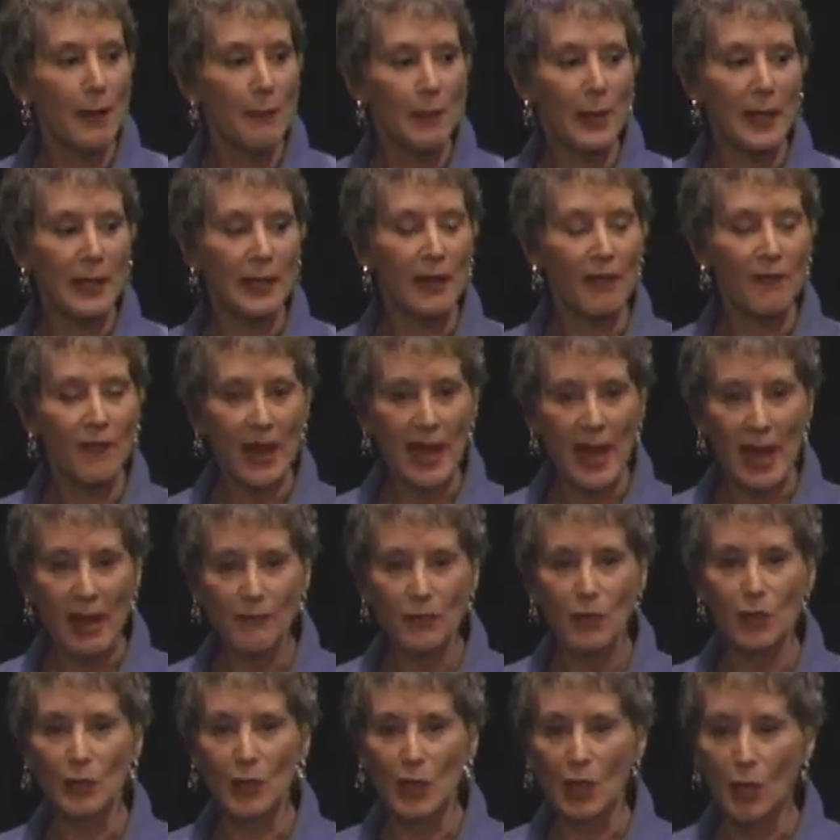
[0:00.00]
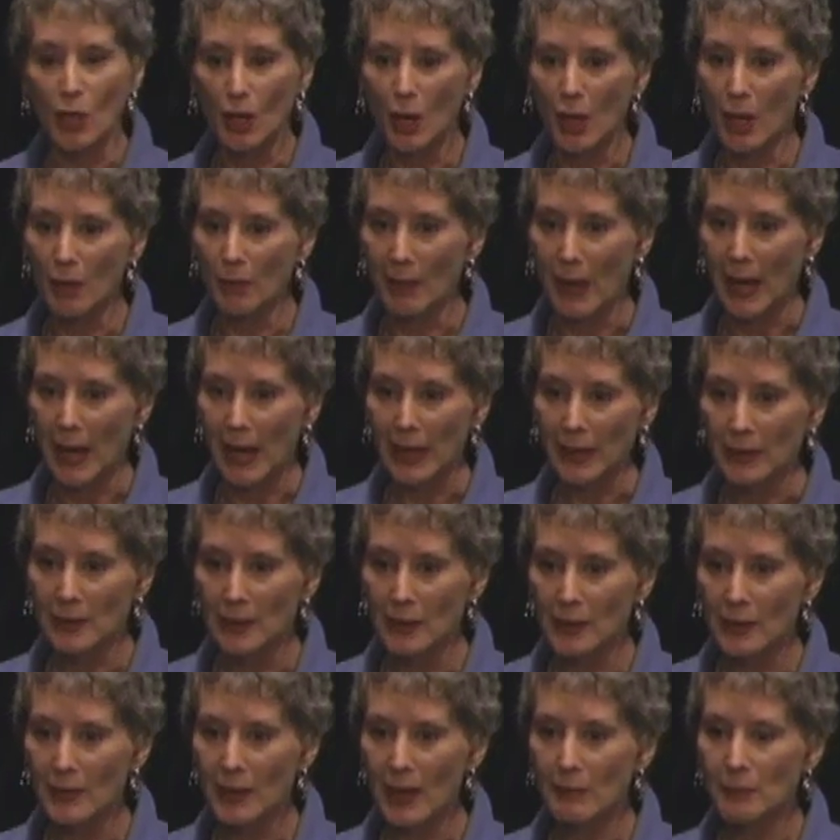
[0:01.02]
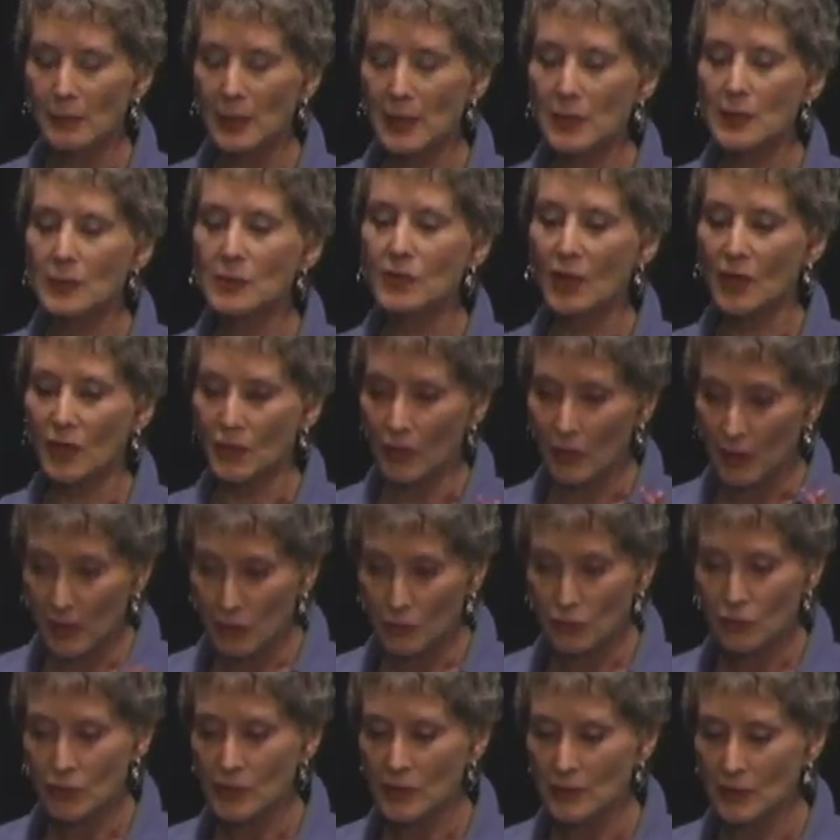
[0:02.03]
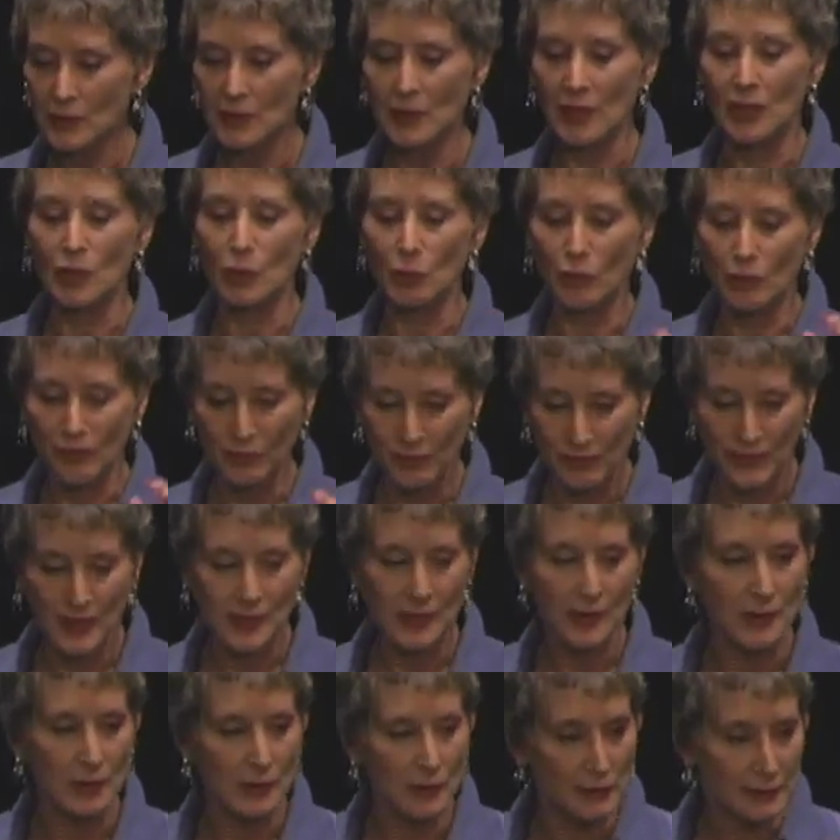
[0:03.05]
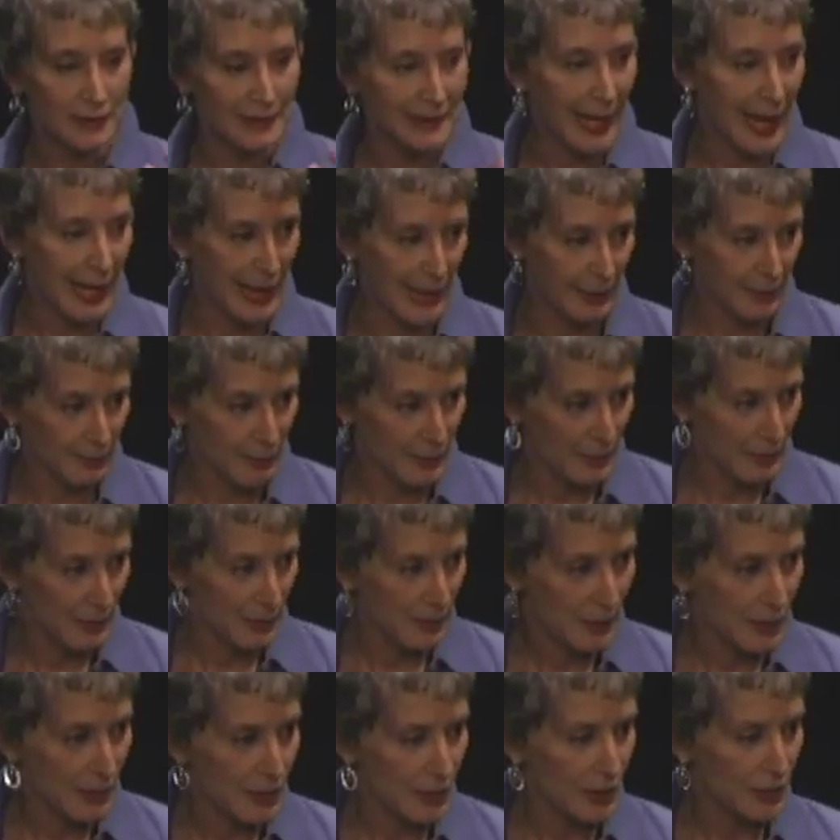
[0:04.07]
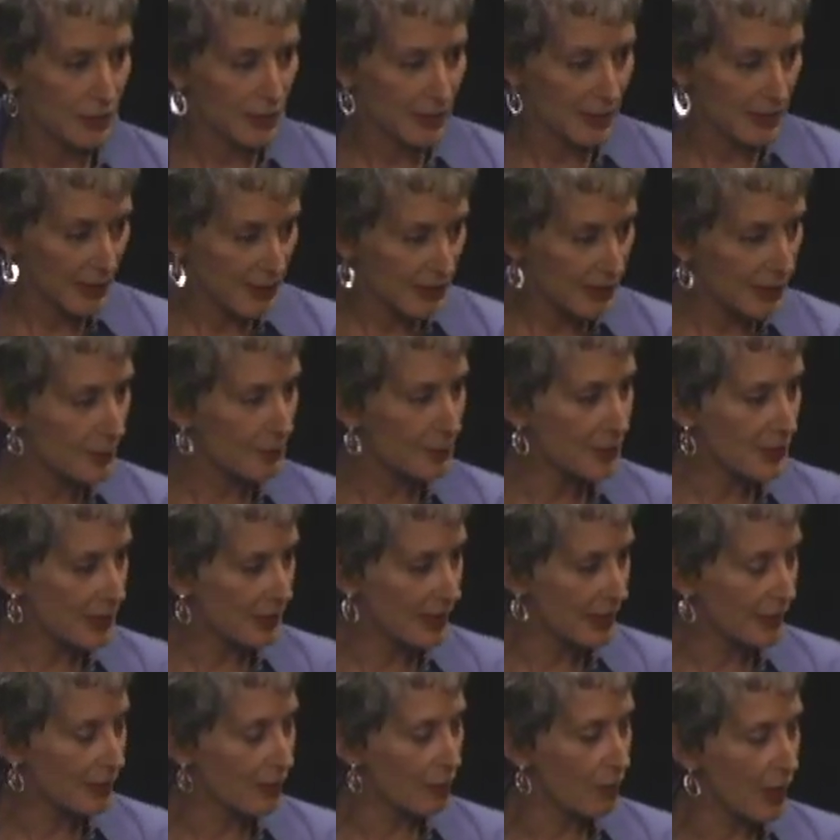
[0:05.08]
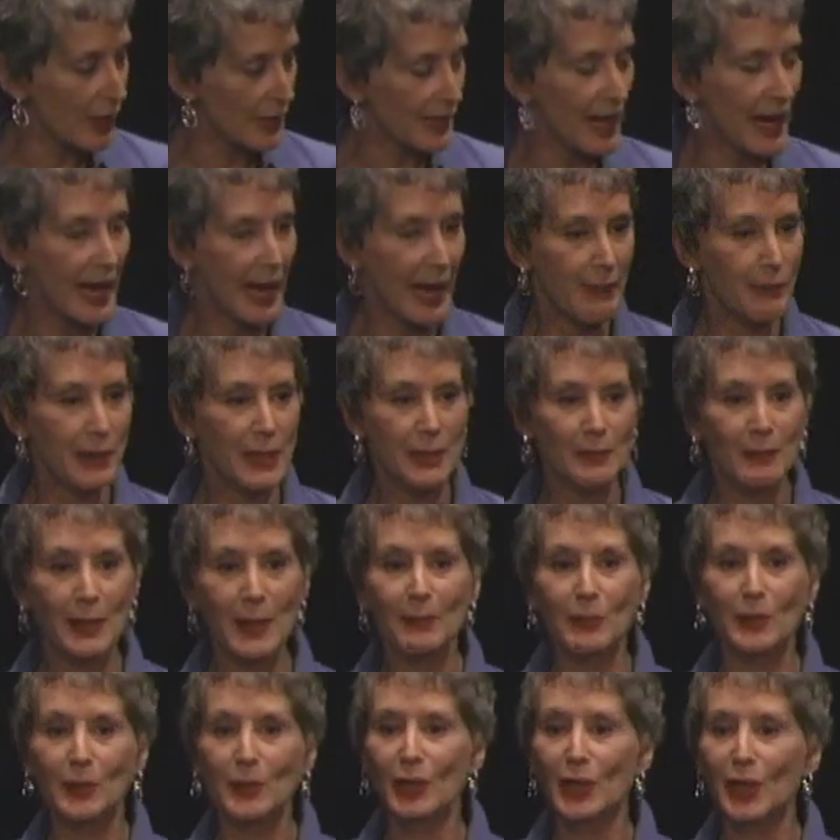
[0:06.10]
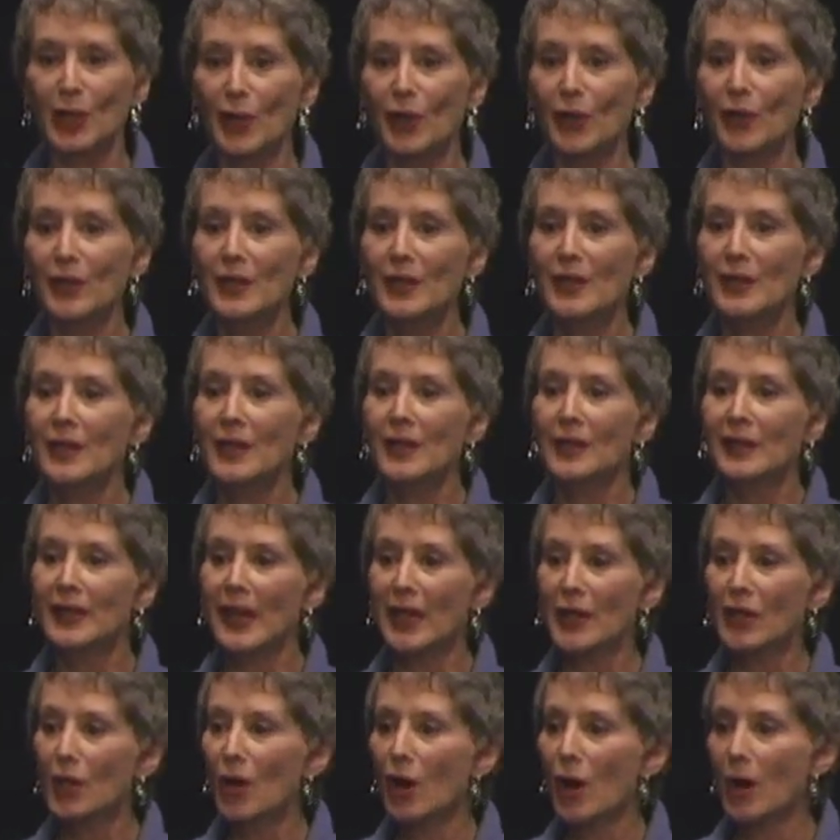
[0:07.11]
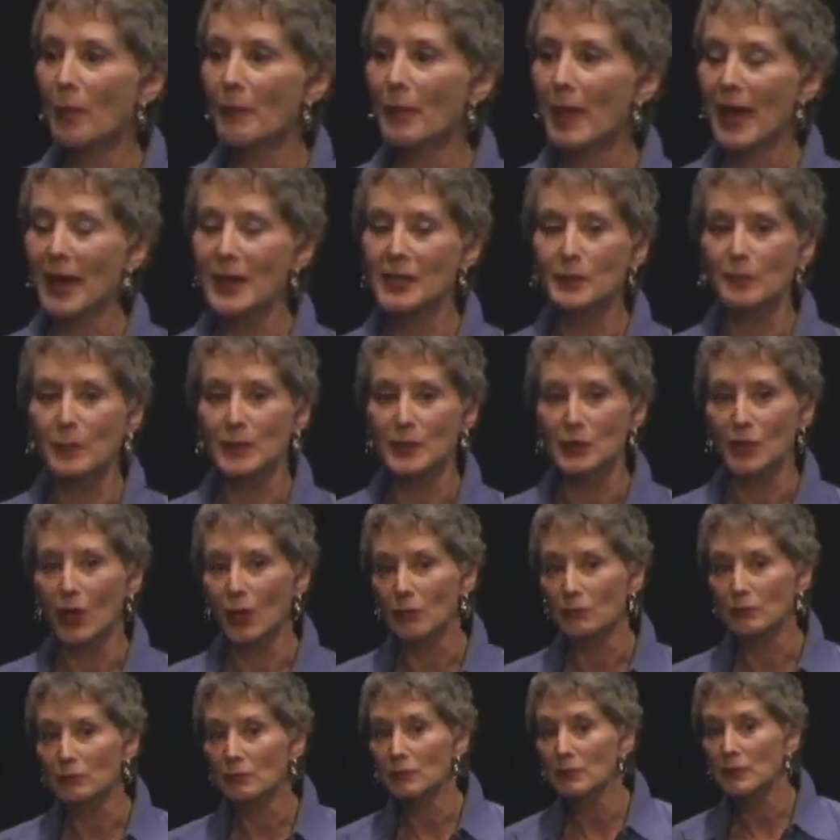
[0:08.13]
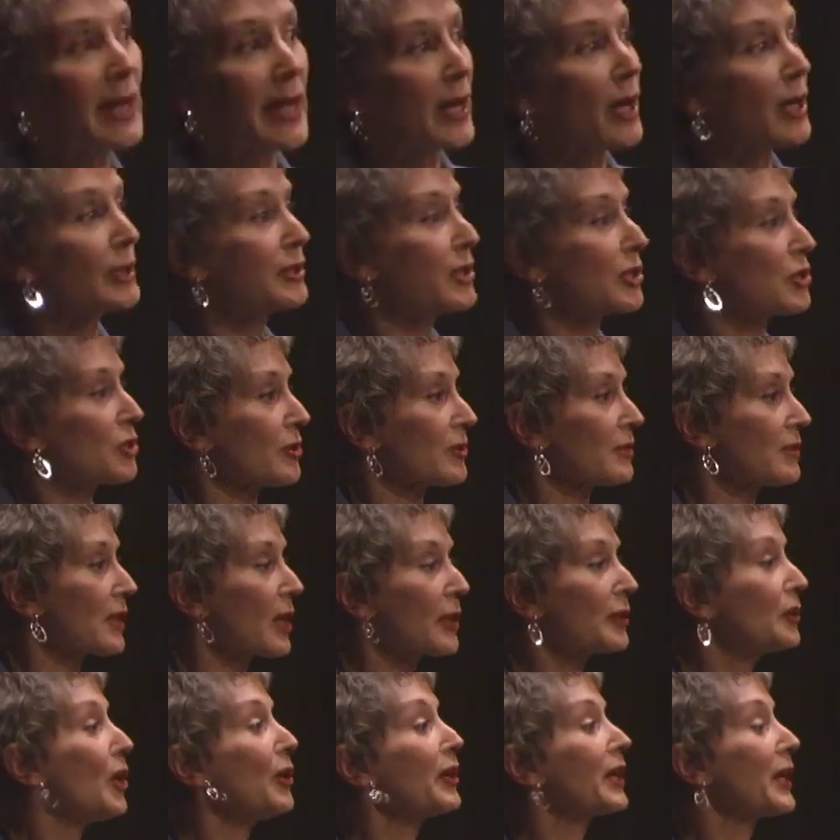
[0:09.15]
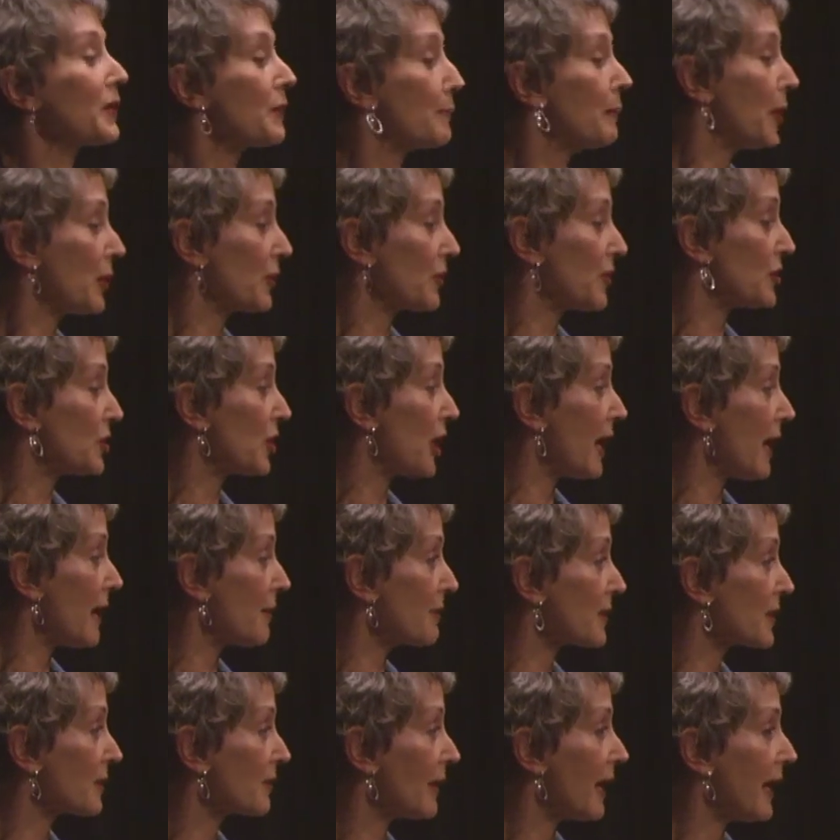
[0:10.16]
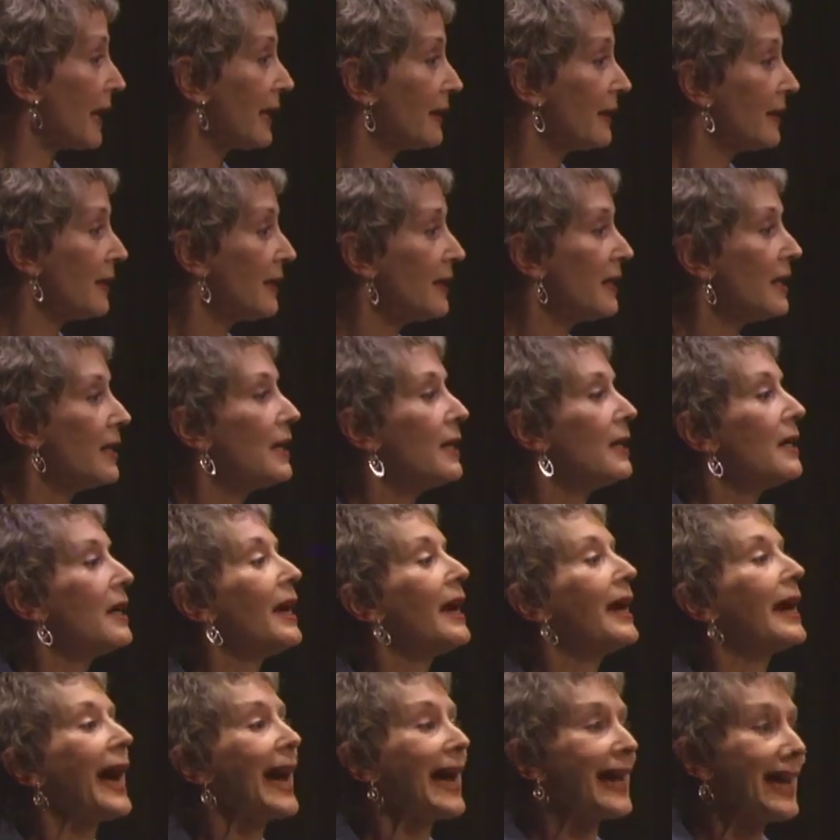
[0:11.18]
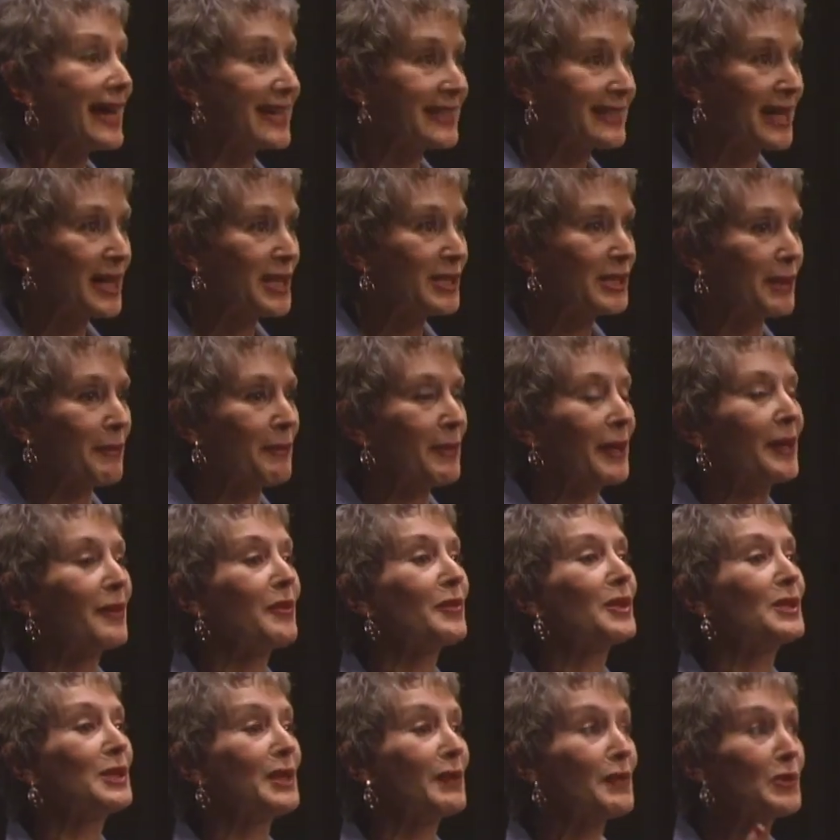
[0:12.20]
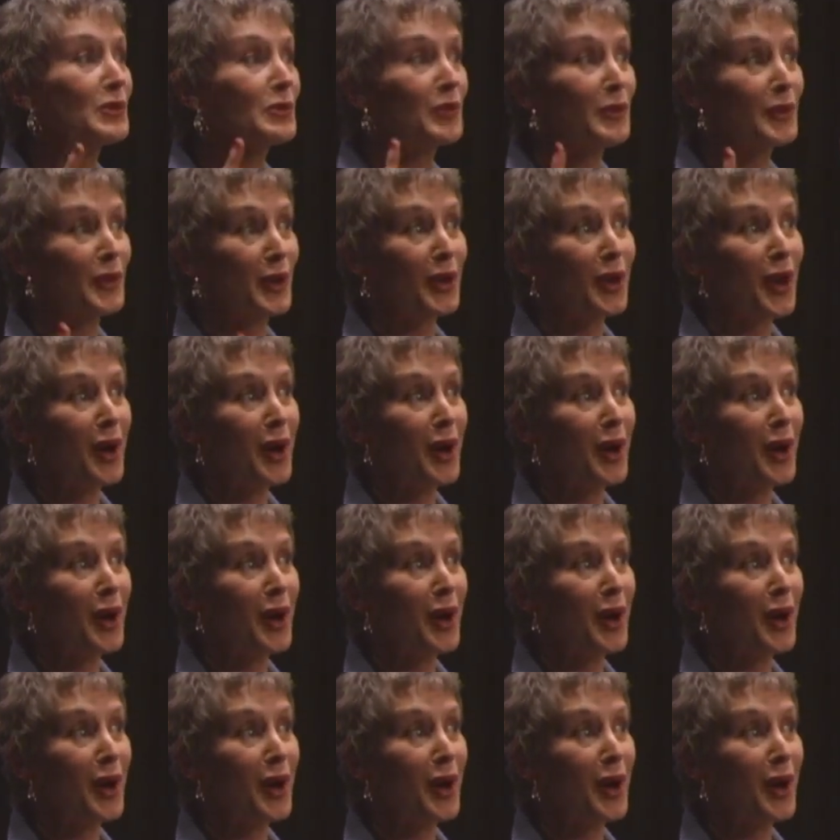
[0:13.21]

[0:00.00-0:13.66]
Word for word: but if they have you on a callback, that means that they're interested in your physical type. So 60% of what, now how many people in here get callbacks but don't get auditions, uh, don't get the book, the jobs, right? I gotta tell you something, the difference between the